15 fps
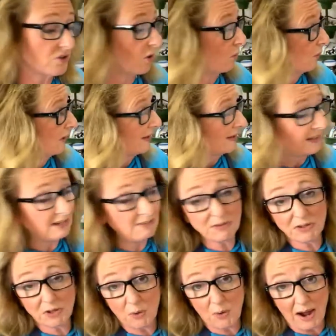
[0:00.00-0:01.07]
So
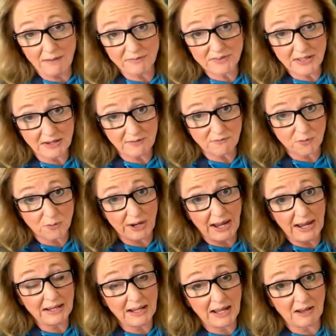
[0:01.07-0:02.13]
even though I've set it for
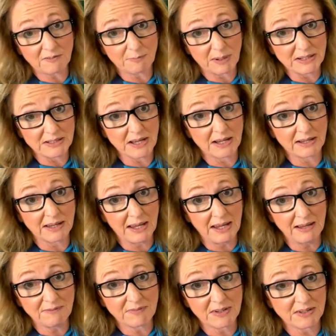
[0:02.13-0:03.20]
8.5 by 10
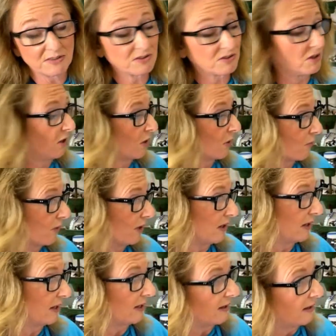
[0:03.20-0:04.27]
canvas,
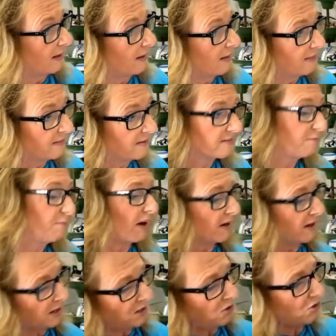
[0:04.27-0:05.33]
really this
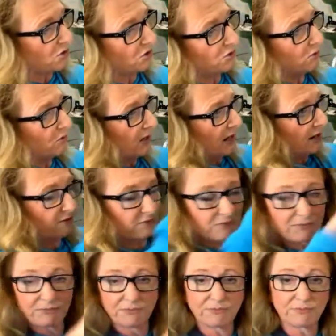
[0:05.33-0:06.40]
bunny, you could do a lot of
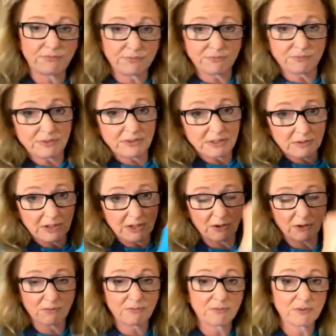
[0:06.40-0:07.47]

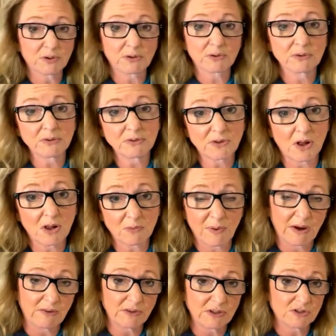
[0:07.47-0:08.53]
florals all
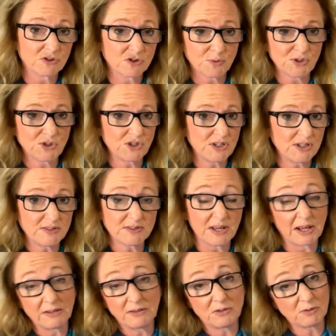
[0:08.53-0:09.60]
around it and swishies
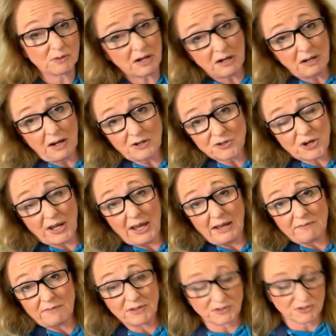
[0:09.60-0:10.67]
and do it on a larger
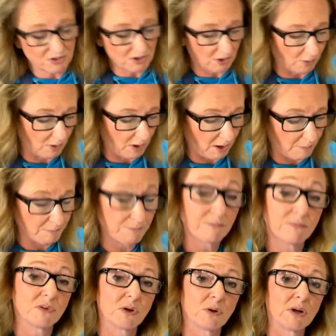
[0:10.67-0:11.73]
canvas. So
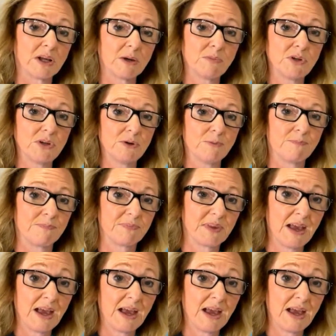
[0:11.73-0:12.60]
totally up to you.